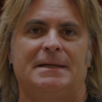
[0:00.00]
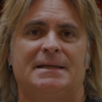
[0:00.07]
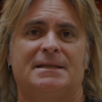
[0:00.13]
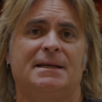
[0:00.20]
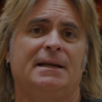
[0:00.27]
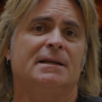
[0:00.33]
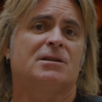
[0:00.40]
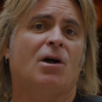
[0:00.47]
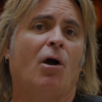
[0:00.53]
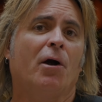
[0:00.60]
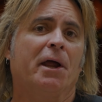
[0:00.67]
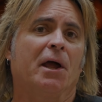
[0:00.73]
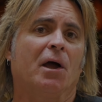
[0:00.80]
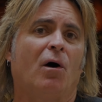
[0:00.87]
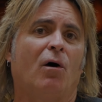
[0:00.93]
Set a
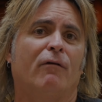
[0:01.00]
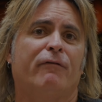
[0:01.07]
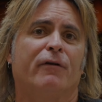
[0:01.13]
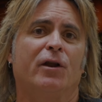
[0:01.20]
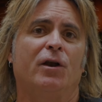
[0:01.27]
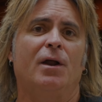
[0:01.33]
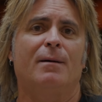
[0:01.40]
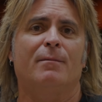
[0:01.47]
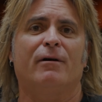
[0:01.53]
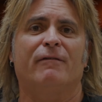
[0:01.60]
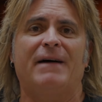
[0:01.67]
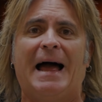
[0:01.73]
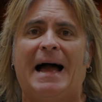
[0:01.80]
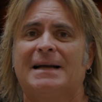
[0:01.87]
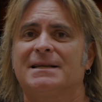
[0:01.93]
target goal for the number of
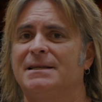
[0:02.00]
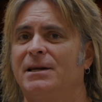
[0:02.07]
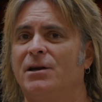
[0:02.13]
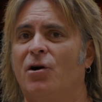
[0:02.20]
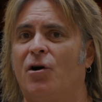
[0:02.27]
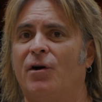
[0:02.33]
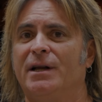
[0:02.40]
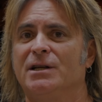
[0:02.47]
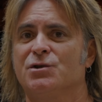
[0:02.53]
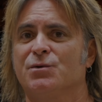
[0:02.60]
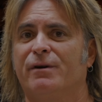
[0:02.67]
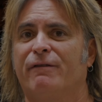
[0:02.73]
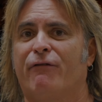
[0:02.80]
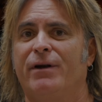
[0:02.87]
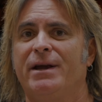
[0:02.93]
accident or
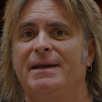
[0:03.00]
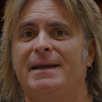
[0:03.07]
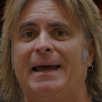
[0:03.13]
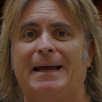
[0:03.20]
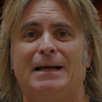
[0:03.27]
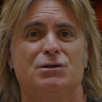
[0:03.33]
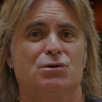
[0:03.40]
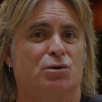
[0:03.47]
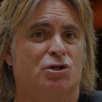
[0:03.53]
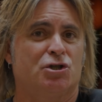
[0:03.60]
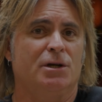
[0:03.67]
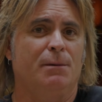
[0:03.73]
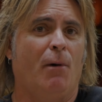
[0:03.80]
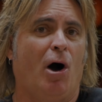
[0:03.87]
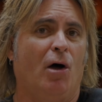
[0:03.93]
injury-free days or
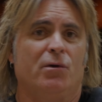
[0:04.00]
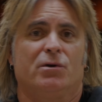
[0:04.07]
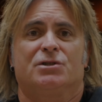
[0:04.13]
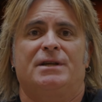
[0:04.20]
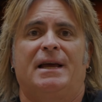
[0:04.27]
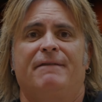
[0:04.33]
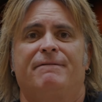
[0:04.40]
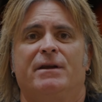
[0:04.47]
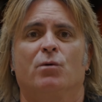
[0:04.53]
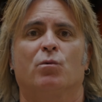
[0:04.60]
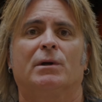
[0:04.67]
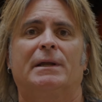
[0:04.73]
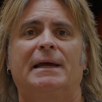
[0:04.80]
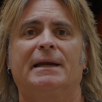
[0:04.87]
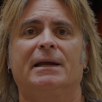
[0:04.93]
some other
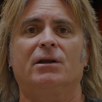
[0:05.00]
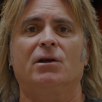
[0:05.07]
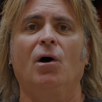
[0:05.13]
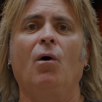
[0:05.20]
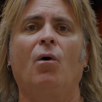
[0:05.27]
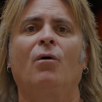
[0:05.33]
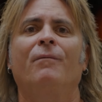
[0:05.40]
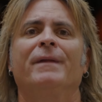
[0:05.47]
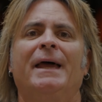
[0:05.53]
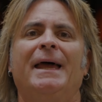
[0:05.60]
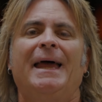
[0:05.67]
safety-related goal,